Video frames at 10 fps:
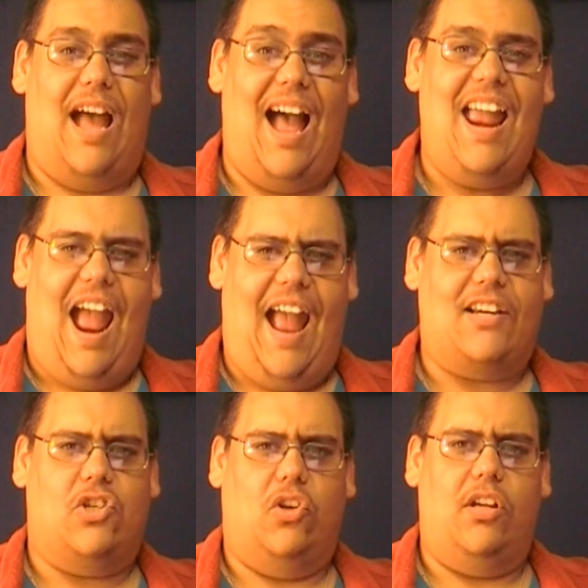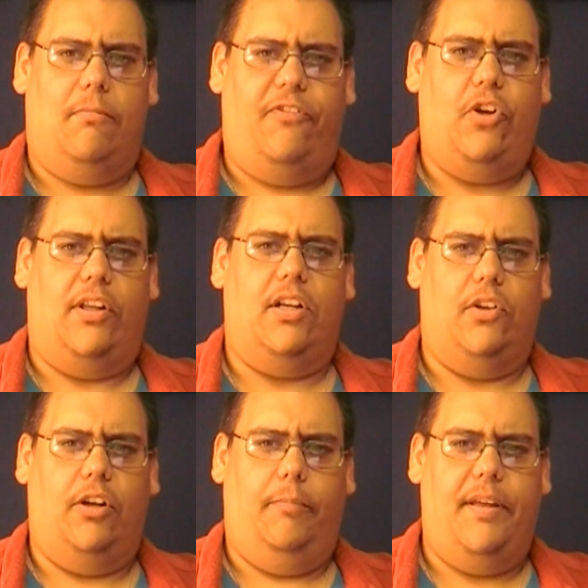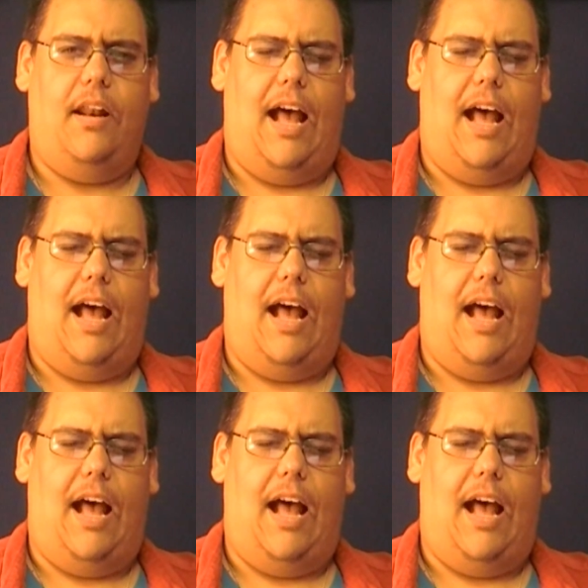I actually am feeling a little bit